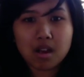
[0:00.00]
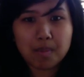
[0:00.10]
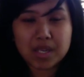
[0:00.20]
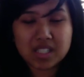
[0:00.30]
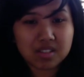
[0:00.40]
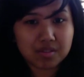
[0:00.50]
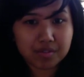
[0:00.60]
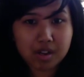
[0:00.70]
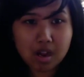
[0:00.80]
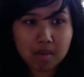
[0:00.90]
a piece
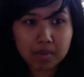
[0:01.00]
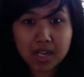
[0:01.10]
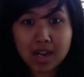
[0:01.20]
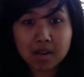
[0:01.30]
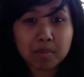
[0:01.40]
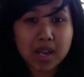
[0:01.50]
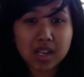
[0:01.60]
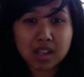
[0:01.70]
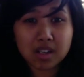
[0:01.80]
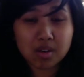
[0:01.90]
of Canadian
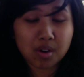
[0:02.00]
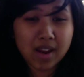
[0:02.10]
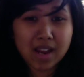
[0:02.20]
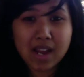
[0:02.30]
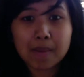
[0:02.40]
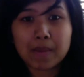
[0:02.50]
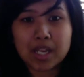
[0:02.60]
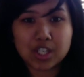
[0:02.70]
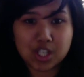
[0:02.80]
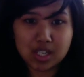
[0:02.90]
bacon or ham,
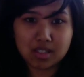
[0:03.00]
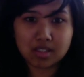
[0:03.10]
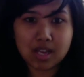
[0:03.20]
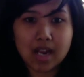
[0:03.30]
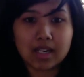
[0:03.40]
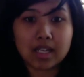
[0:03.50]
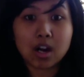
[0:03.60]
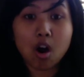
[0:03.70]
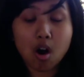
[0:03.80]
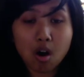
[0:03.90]
and cheese. And it
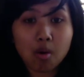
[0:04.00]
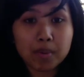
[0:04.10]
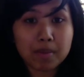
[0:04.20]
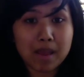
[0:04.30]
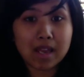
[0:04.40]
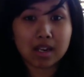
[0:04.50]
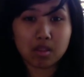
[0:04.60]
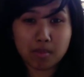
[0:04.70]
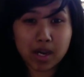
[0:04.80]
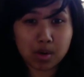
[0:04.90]
can all be made
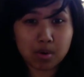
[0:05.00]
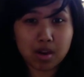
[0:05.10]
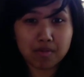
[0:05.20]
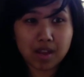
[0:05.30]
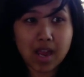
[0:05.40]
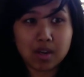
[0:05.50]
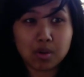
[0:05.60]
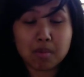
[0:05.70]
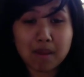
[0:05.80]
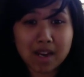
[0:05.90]
in the microwave. And you
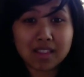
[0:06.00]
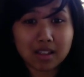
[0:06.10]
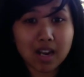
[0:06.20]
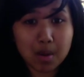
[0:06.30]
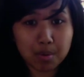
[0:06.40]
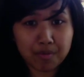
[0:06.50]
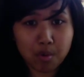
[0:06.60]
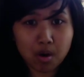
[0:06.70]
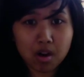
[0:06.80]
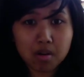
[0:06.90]
can make it the night
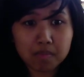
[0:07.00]
before,